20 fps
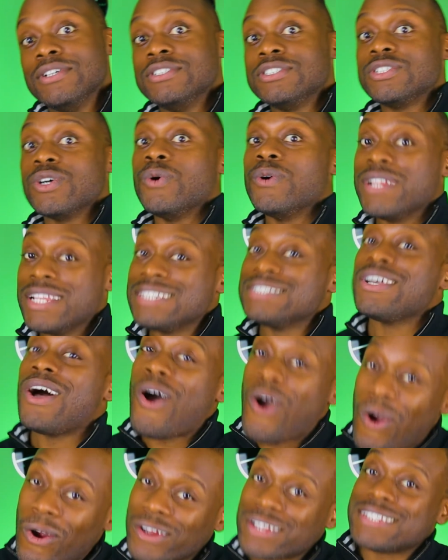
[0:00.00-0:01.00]
so it is
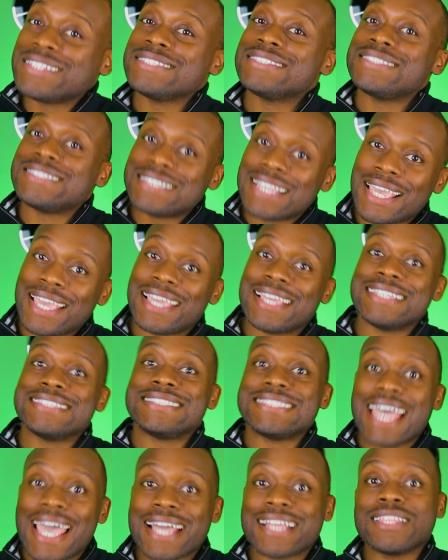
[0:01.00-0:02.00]
hard to say
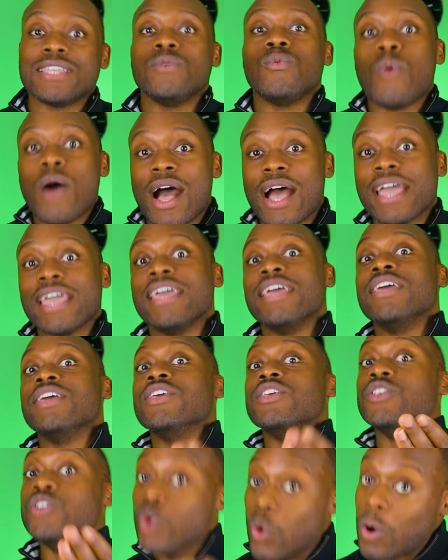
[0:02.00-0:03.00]
exactly why
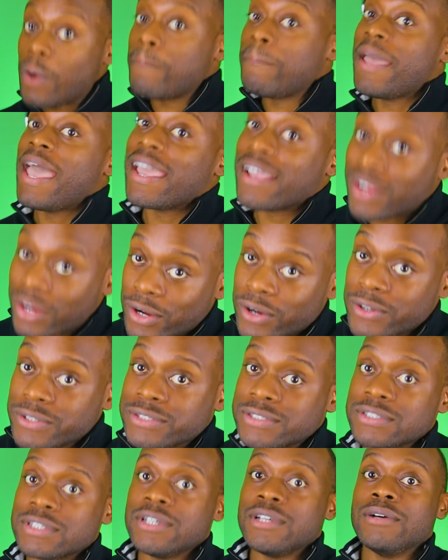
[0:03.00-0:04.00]
your back
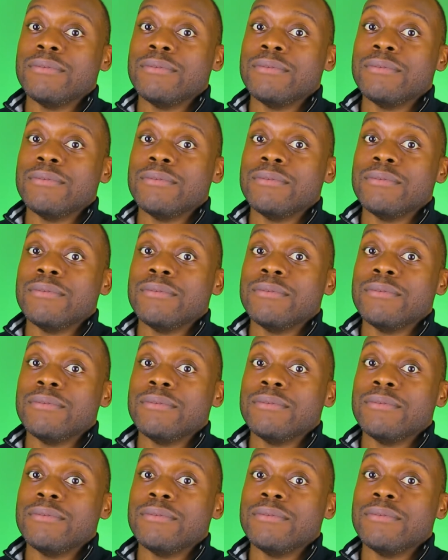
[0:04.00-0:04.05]
hurts,